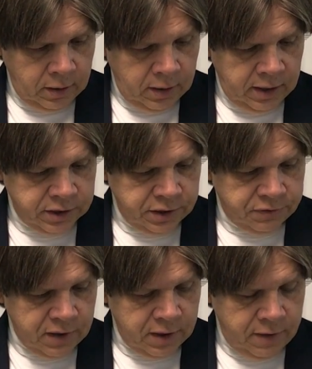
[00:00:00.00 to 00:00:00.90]
And she
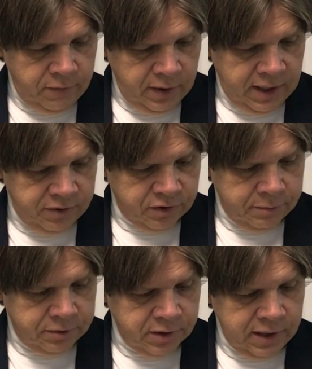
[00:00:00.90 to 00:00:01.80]
said over against
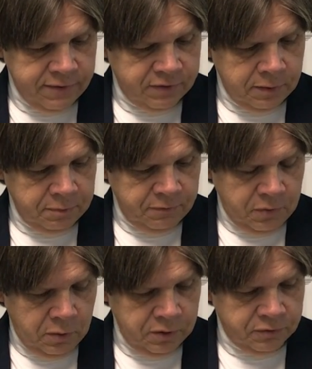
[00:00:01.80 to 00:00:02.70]
him, she lifted up her
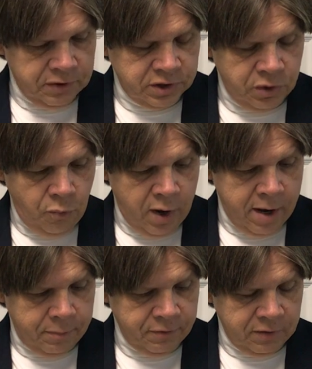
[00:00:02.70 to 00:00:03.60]
voice and she
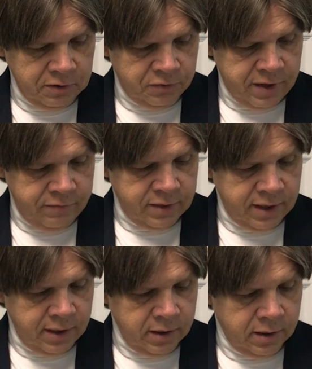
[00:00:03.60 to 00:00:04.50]
wept. Verse
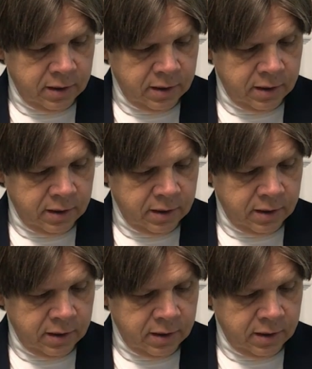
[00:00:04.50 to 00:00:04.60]
17.